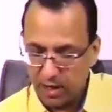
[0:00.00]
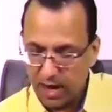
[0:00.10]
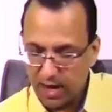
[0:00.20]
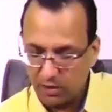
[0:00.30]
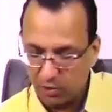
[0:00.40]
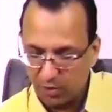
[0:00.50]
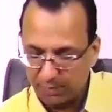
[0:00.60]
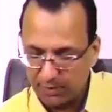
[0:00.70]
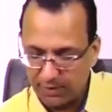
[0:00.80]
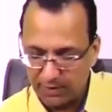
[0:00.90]
and
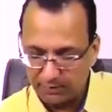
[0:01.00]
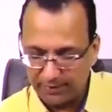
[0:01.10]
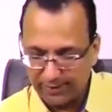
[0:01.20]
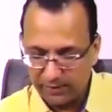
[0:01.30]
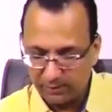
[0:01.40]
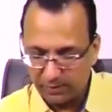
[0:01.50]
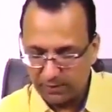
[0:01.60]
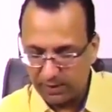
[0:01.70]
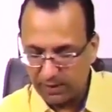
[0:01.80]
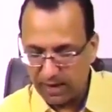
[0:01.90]
neuroepithelium is
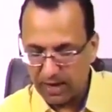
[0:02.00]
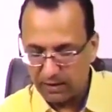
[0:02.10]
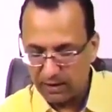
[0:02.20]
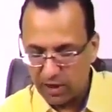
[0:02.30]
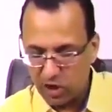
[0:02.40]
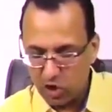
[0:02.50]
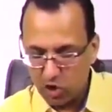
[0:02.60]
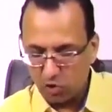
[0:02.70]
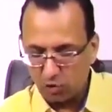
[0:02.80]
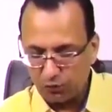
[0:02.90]
present at the
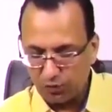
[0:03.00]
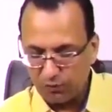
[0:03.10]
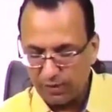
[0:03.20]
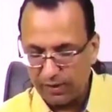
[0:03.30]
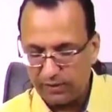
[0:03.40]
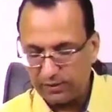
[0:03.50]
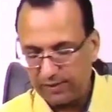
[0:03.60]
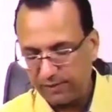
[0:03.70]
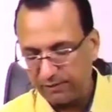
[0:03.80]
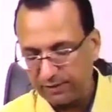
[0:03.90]
roof of nasal
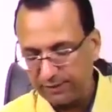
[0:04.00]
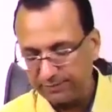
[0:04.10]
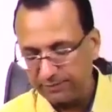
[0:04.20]
cavity.